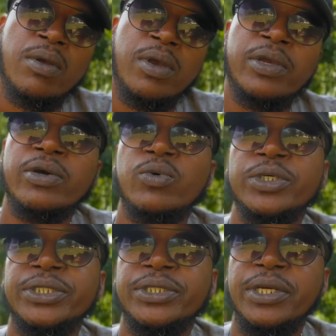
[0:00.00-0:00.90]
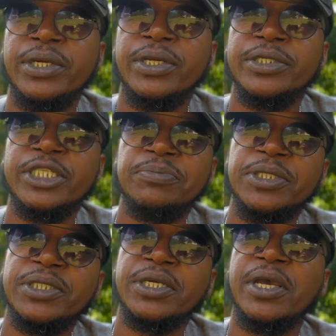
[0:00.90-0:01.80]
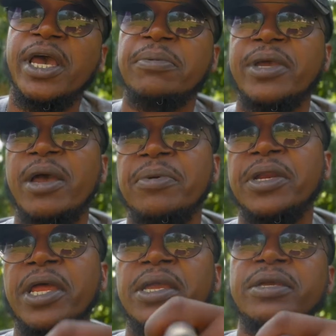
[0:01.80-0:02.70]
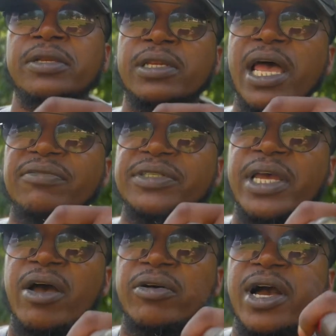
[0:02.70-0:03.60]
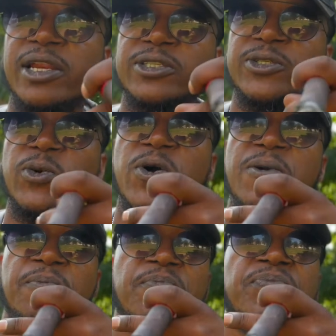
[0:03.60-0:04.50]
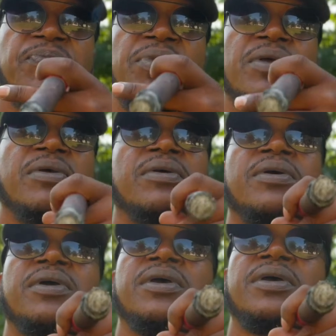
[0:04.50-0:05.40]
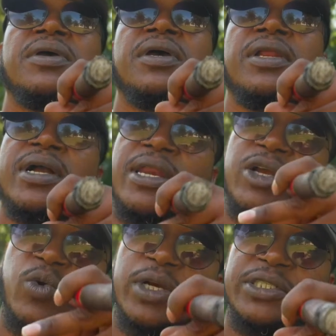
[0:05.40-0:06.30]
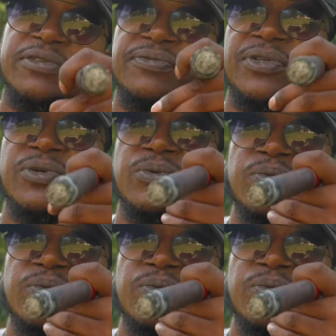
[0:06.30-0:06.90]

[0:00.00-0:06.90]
Yo, what's shaking? This is Mr. Cab Cabernet, lifestyle connoisseur. And I got a question for you.